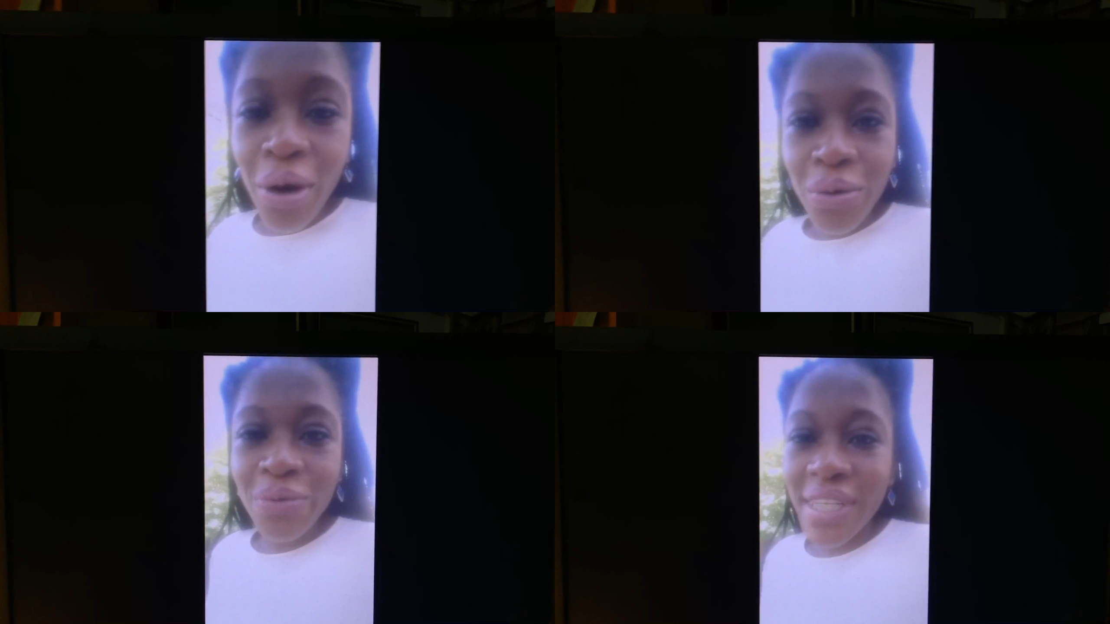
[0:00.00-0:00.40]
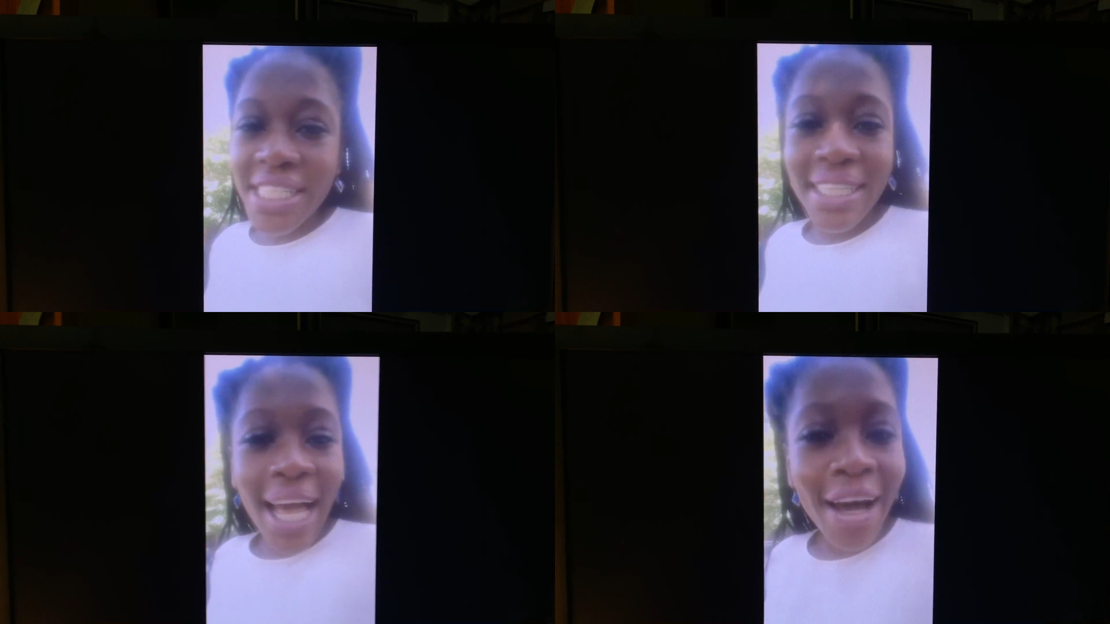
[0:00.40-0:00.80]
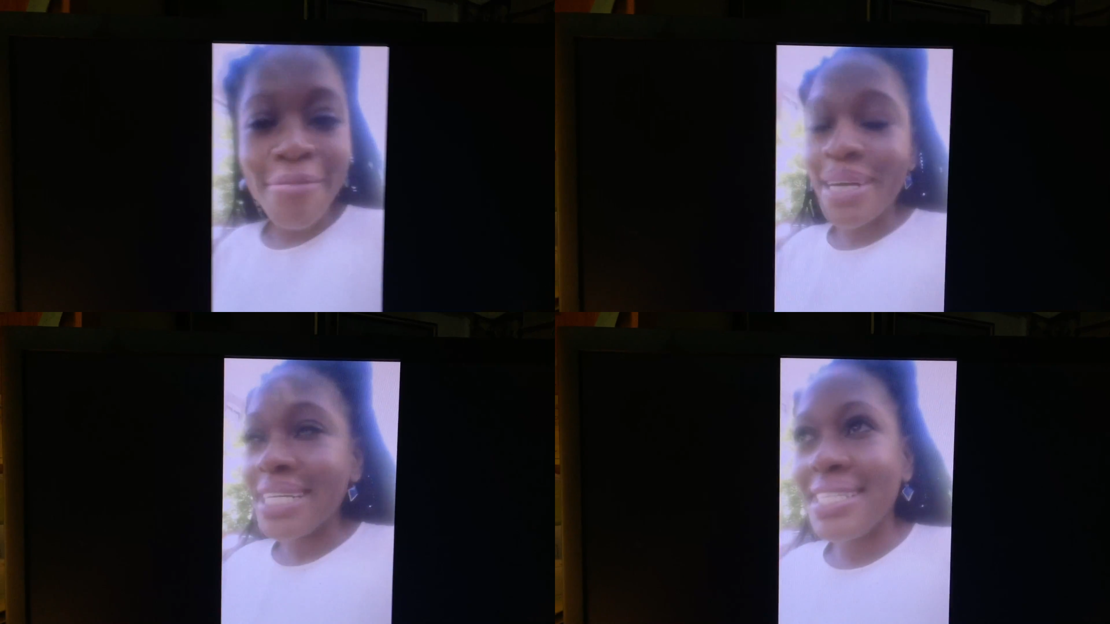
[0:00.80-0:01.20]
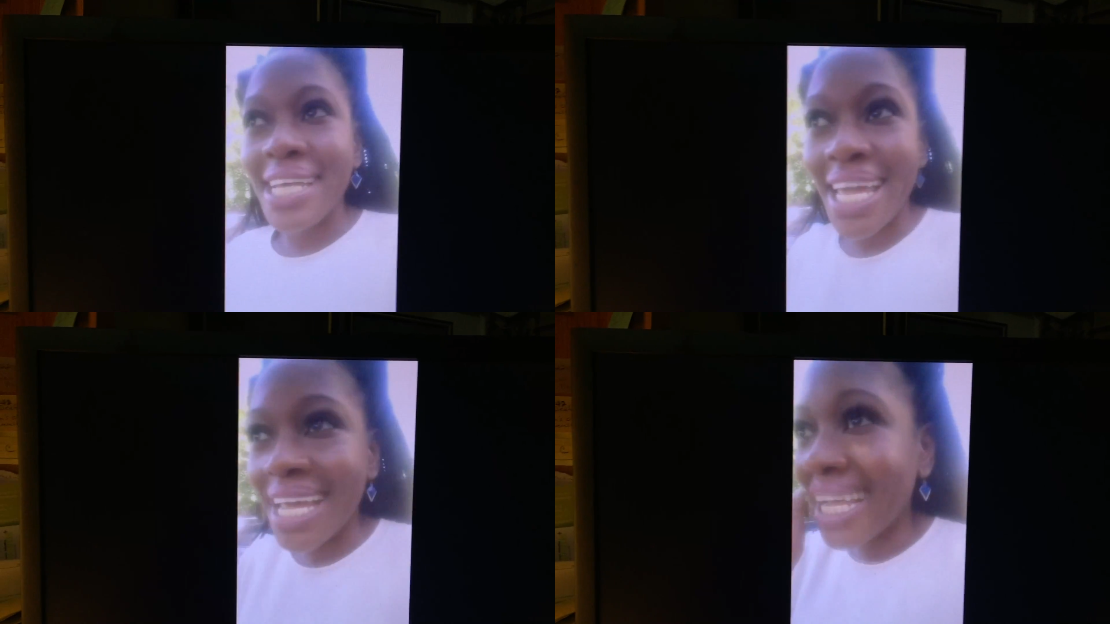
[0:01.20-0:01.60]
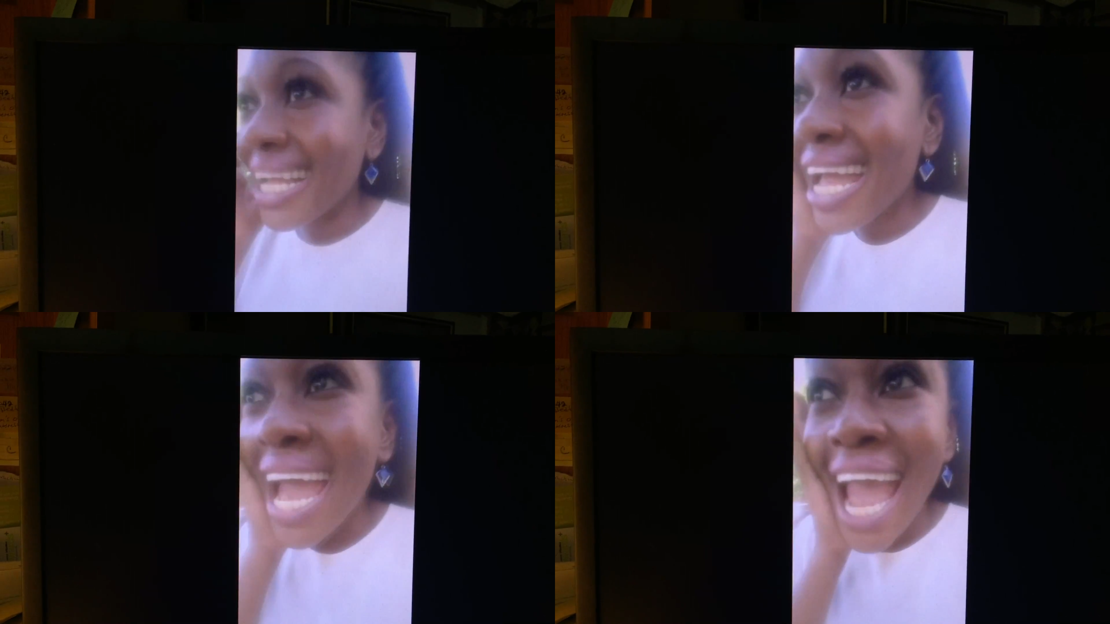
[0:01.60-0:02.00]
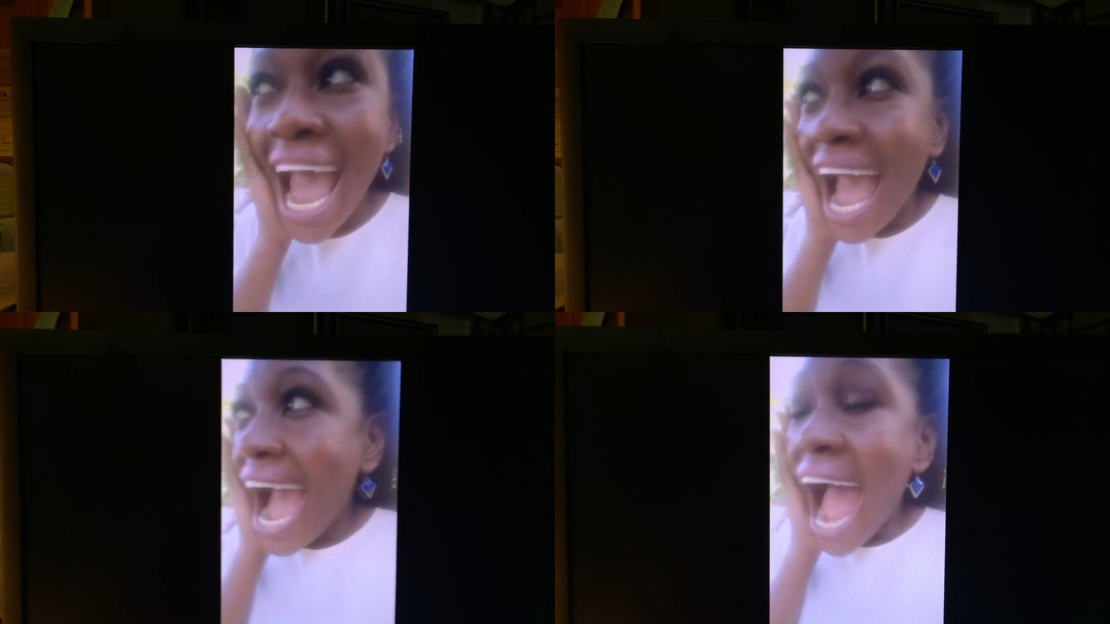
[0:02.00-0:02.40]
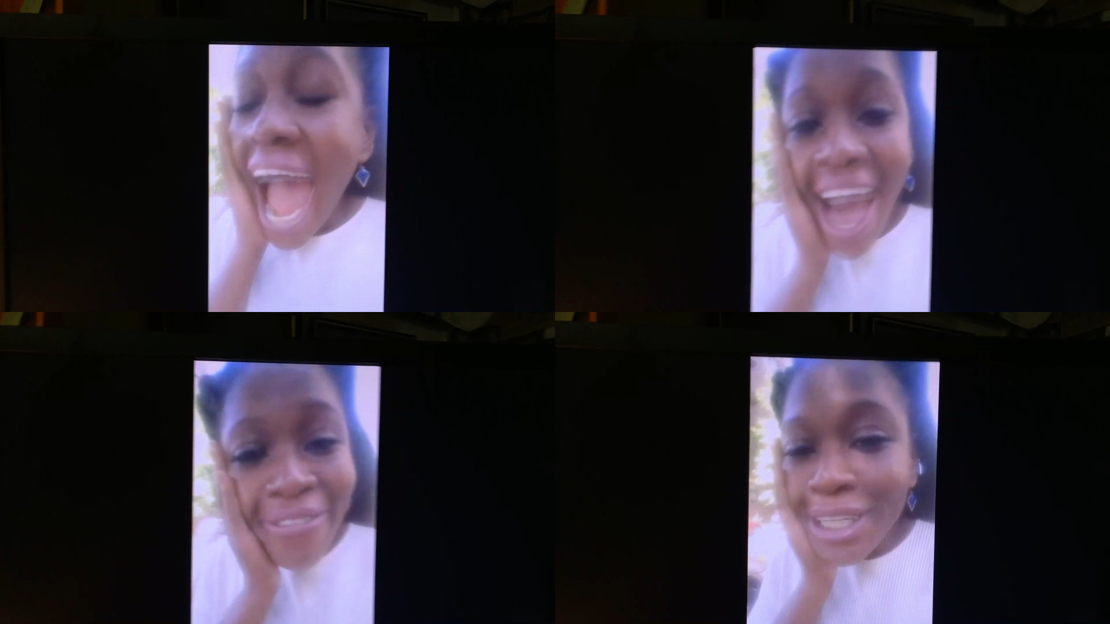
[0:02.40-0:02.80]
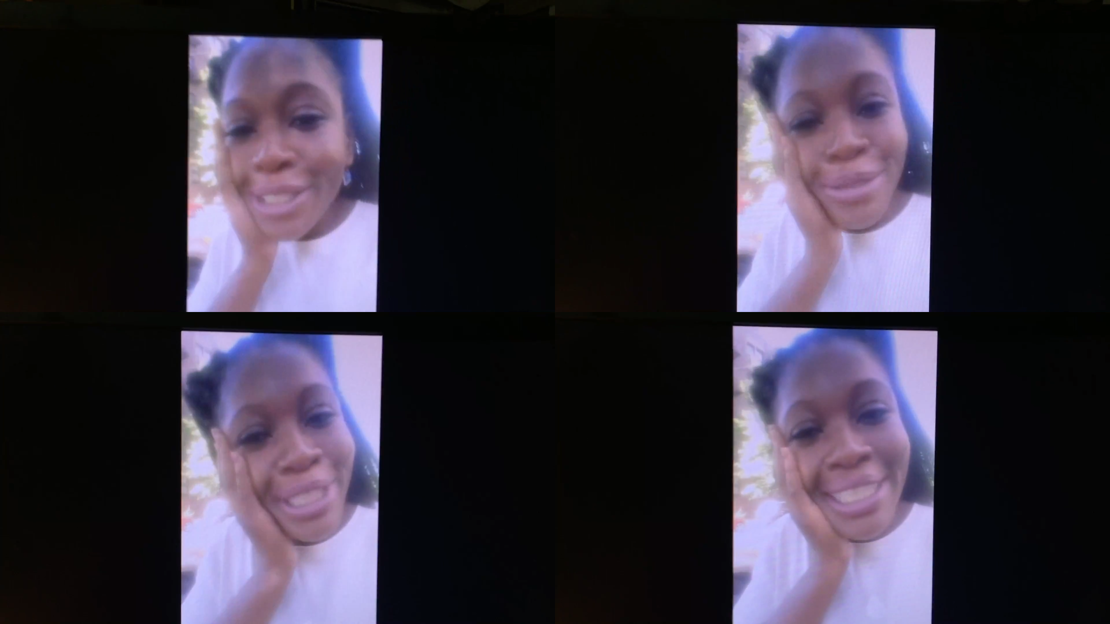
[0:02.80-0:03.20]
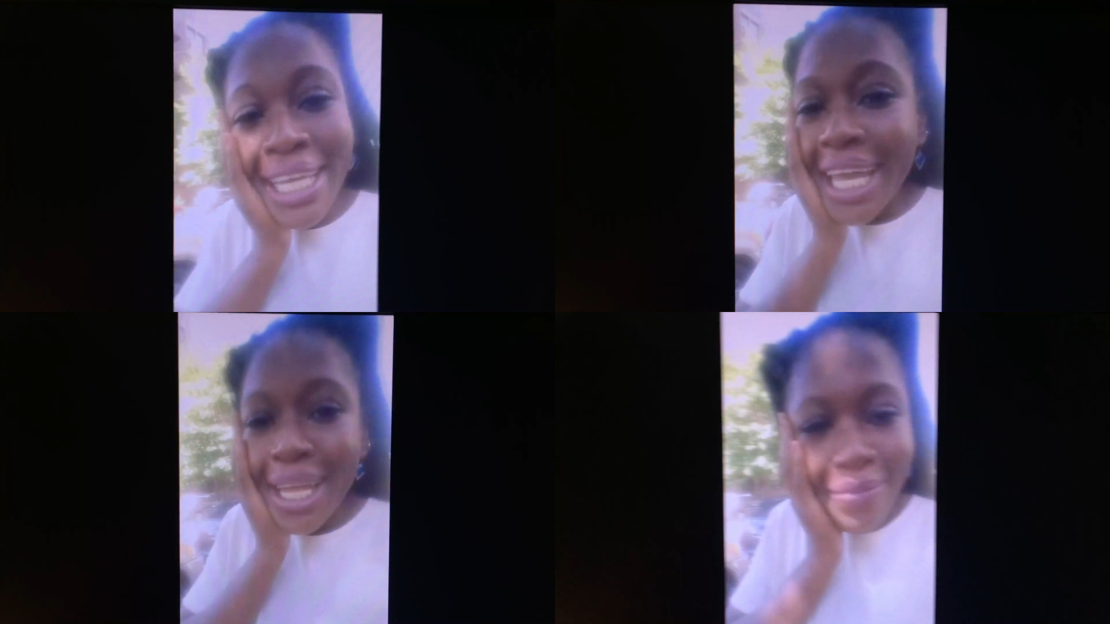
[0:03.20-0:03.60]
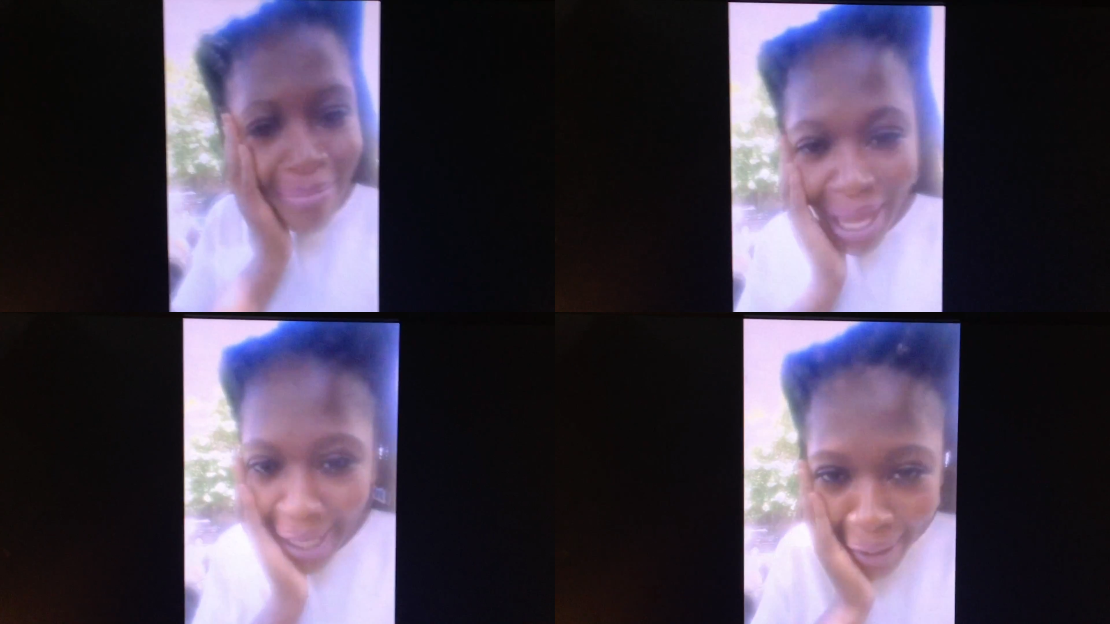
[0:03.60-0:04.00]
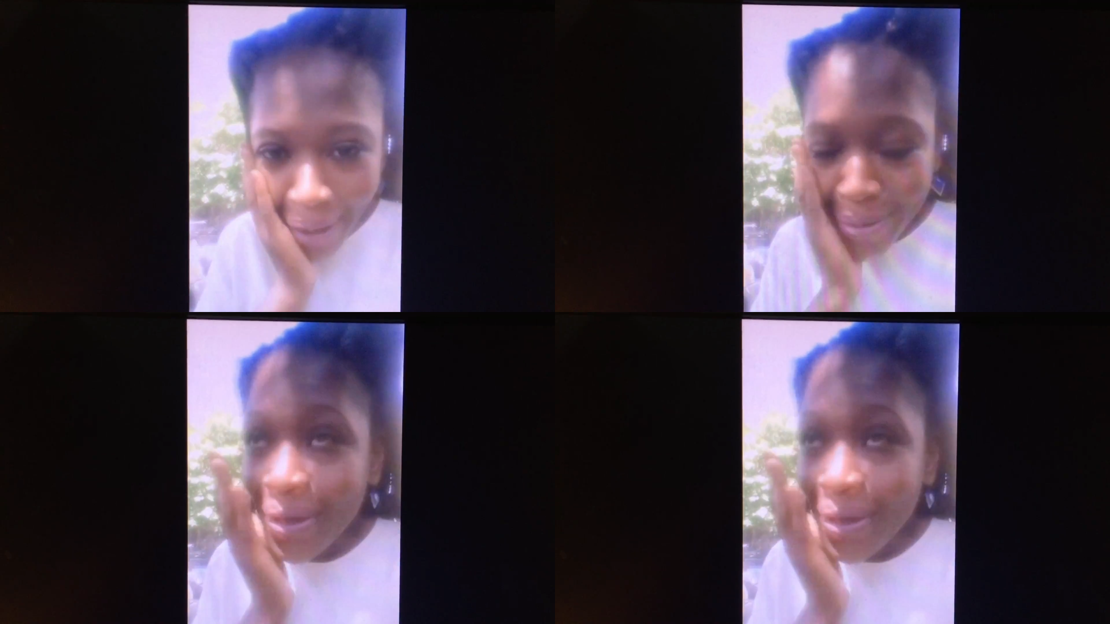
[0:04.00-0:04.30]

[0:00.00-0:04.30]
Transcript: start off this live by saying half of this you just can't even make up.